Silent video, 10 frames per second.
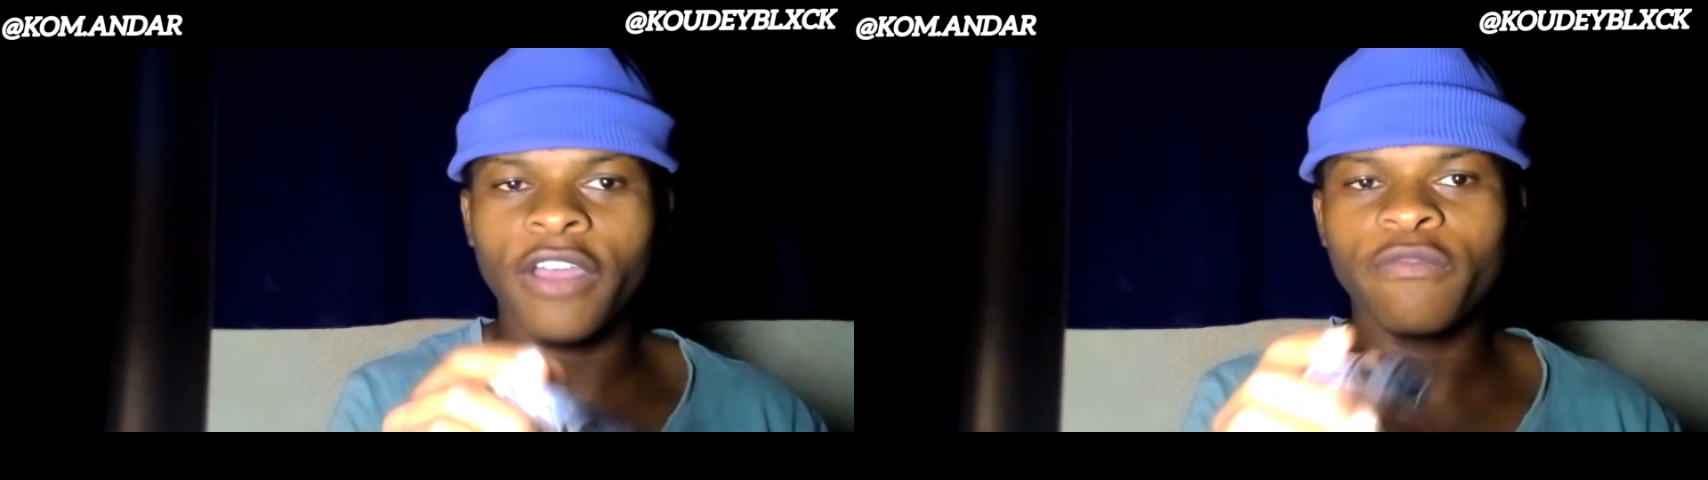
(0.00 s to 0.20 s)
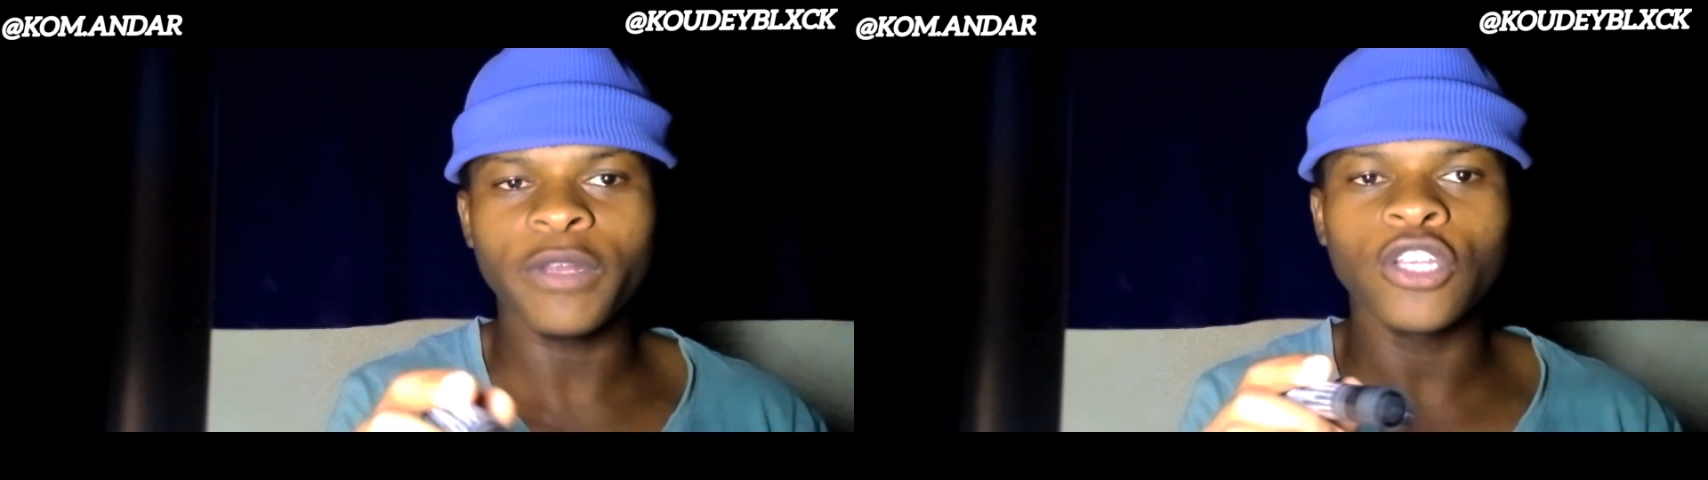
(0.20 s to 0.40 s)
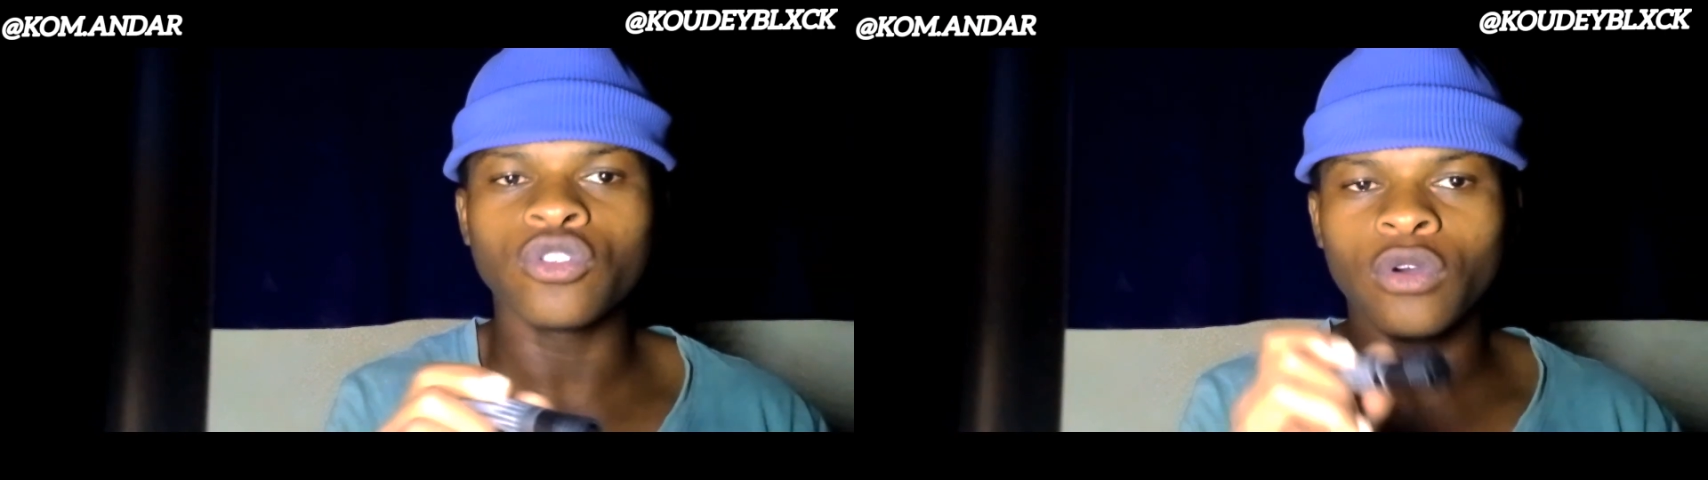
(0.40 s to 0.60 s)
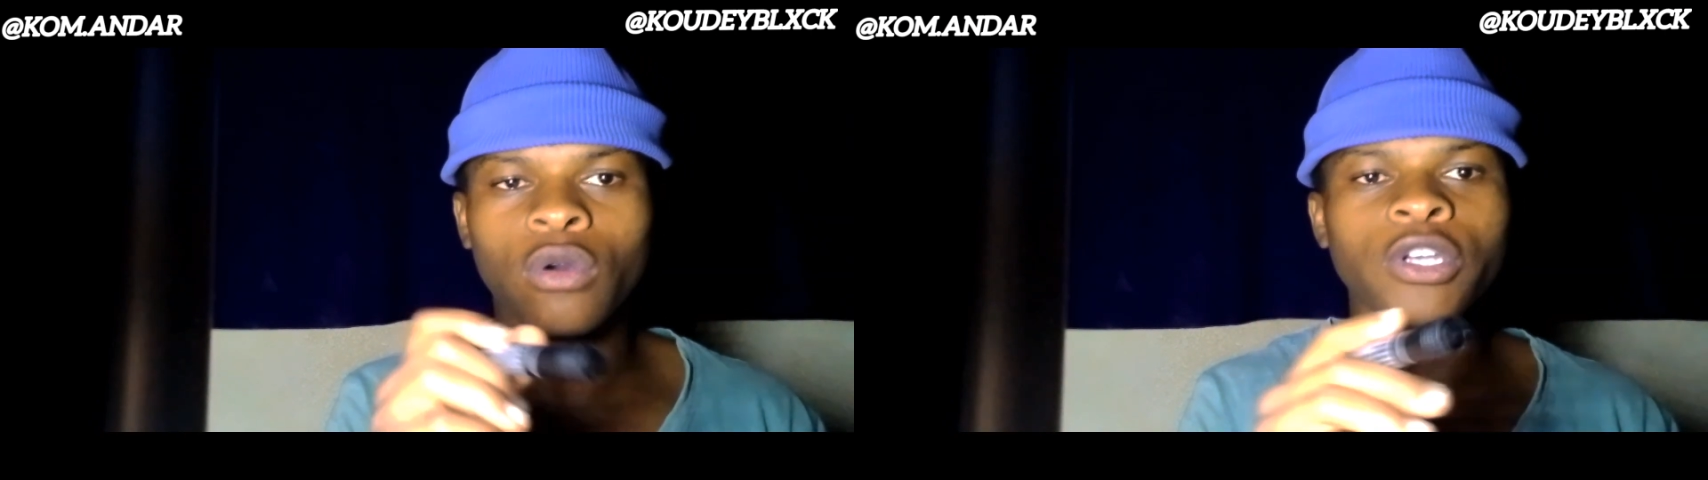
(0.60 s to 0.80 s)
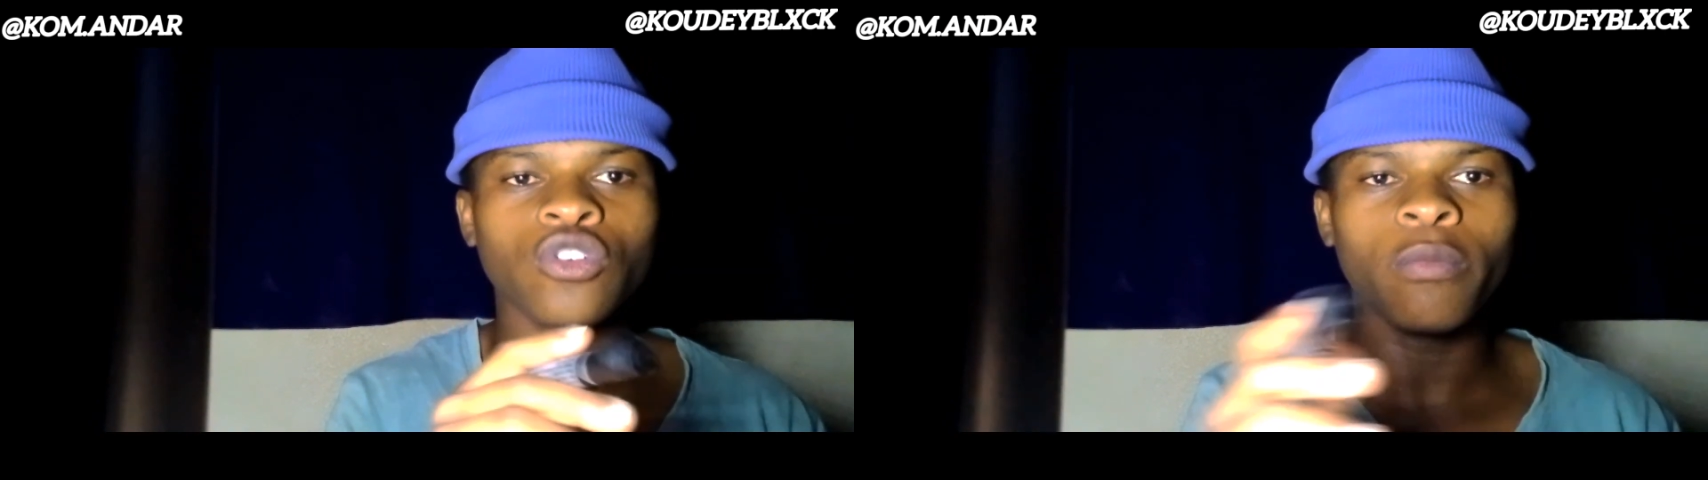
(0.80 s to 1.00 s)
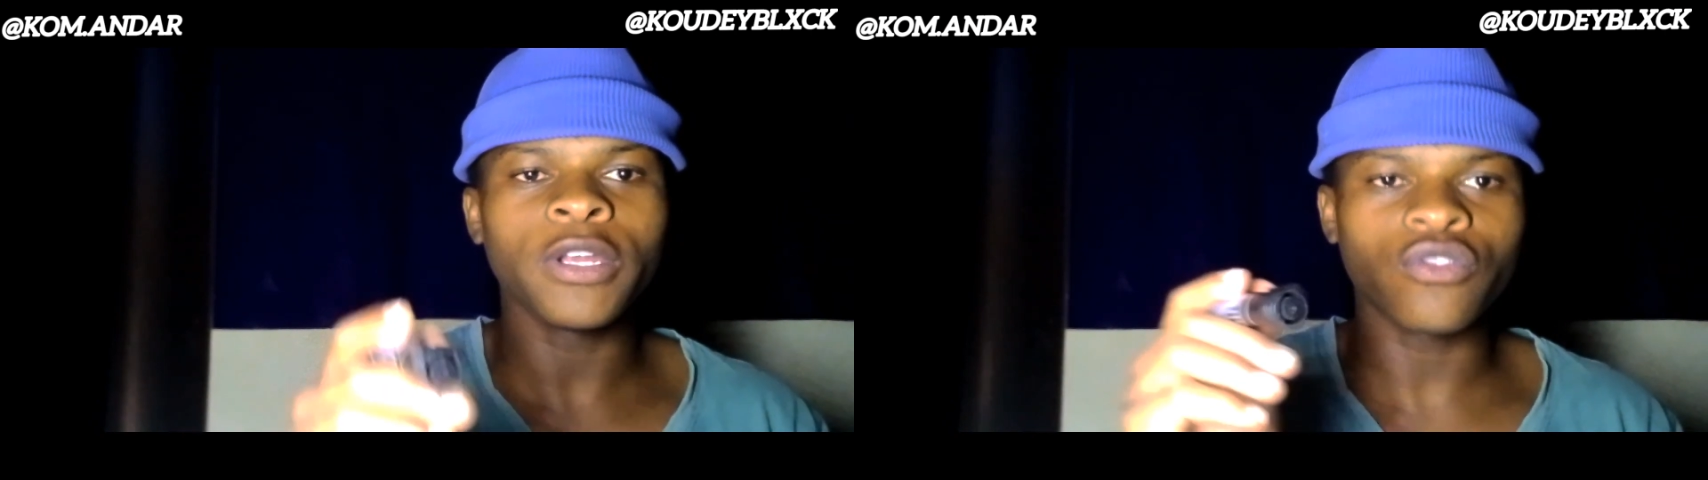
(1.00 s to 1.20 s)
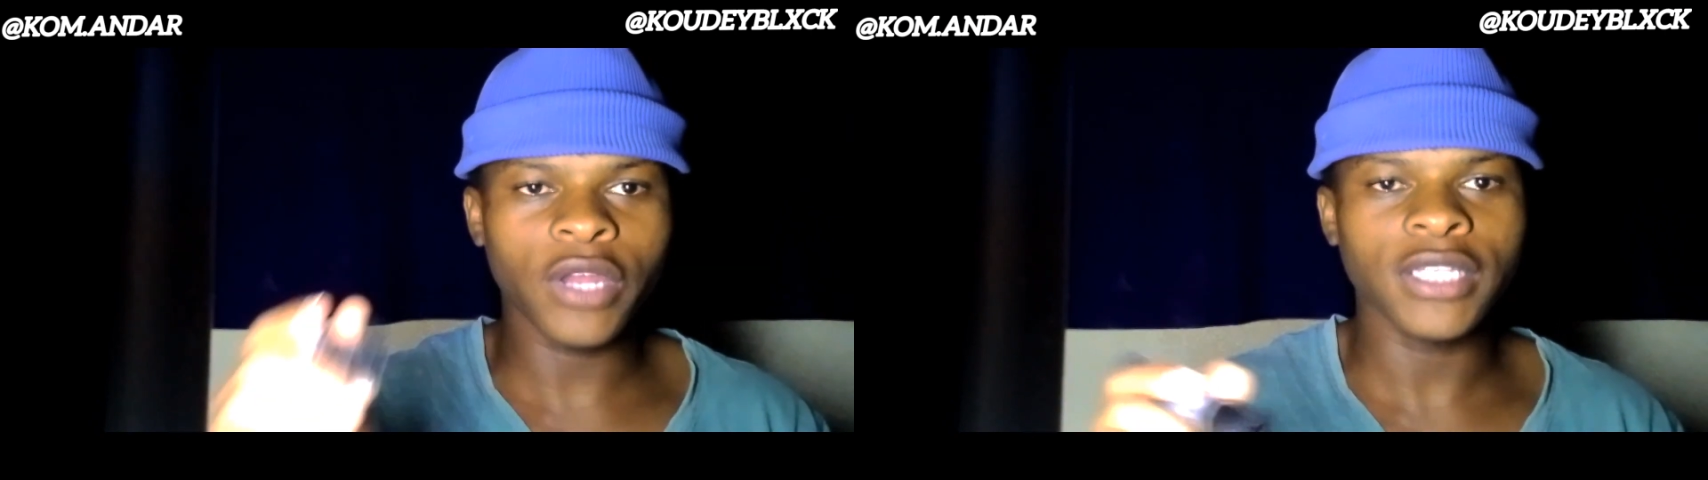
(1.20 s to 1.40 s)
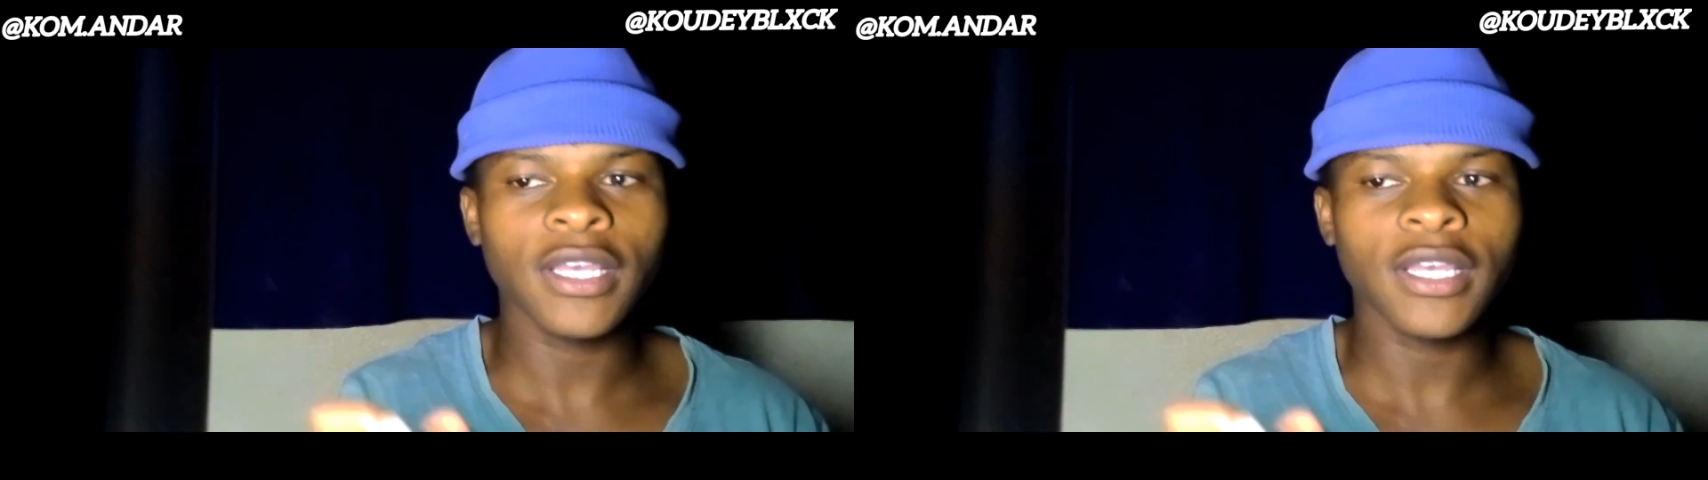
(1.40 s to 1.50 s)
minutes to always open trades.